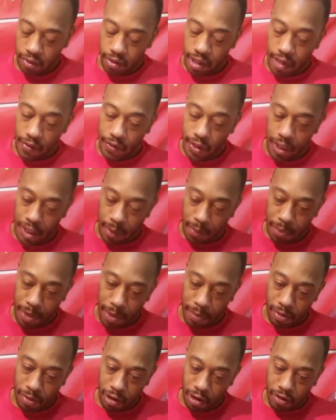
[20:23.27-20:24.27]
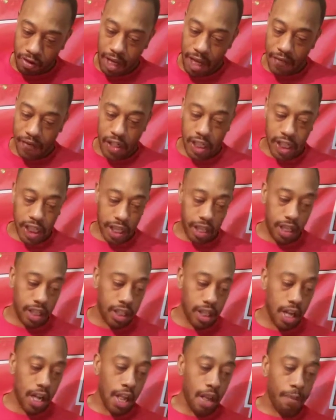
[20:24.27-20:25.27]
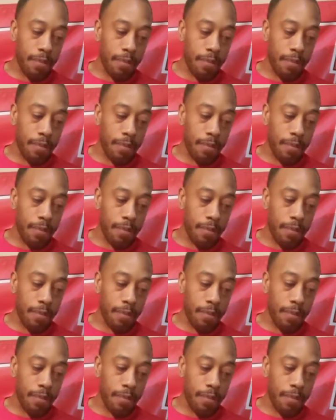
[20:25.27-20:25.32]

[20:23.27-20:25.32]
you never. Some people never change.